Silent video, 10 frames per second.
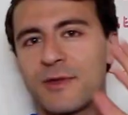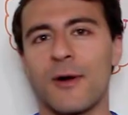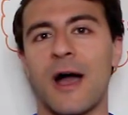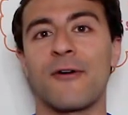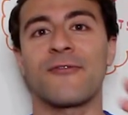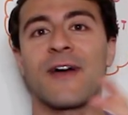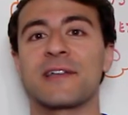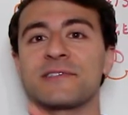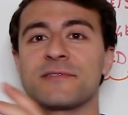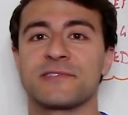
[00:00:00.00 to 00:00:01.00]
know how
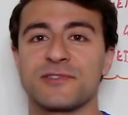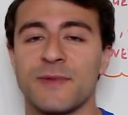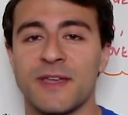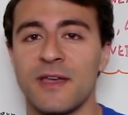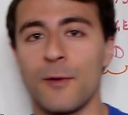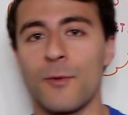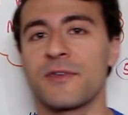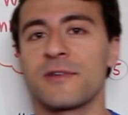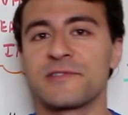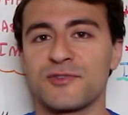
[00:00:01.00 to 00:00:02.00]
fast you're swimming, whether
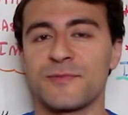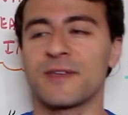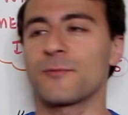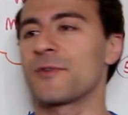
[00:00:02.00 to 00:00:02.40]
you're swimming